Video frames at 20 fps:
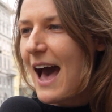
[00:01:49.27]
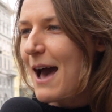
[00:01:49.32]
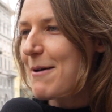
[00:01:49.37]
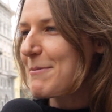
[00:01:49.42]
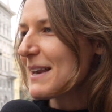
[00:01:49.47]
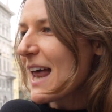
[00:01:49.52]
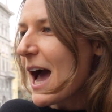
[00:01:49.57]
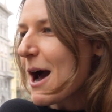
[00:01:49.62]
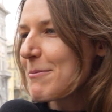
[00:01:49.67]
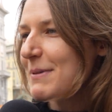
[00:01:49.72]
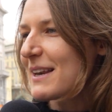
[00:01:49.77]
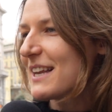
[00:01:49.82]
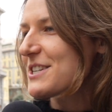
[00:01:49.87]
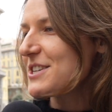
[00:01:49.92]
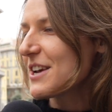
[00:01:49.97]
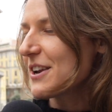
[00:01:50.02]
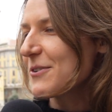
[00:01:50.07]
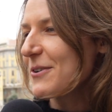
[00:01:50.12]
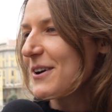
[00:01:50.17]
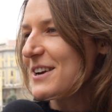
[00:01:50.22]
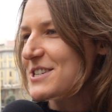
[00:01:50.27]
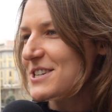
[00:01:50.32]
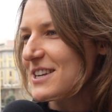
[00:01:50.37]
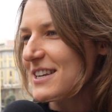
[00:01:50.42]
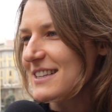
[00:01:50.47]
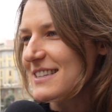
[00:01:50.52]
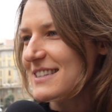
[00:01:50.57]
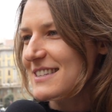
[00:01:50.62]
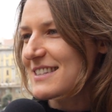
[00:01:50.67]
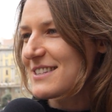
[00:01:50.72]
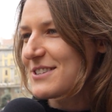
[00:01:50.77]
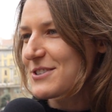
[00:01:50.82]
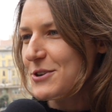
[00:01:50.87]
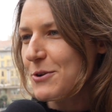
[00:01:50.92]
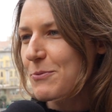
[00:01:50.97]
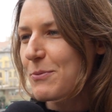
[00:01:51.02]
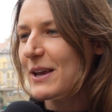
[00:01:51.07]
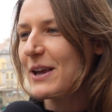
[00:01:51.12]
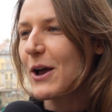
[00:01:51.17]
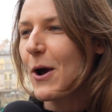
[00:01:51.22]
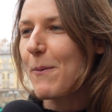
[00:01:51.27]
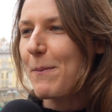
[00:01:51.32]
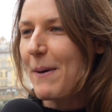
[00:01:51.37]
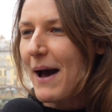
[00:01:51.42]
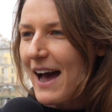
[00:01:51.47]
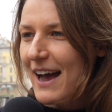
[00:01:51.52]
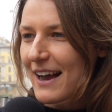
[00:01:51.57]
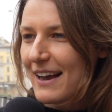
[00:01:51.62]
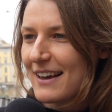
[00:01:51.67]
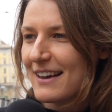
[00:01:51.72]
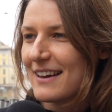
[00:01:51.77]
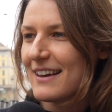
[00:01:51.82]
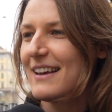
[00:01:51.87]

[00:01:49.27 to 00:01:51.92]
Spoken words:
I mean, how many generations should we go back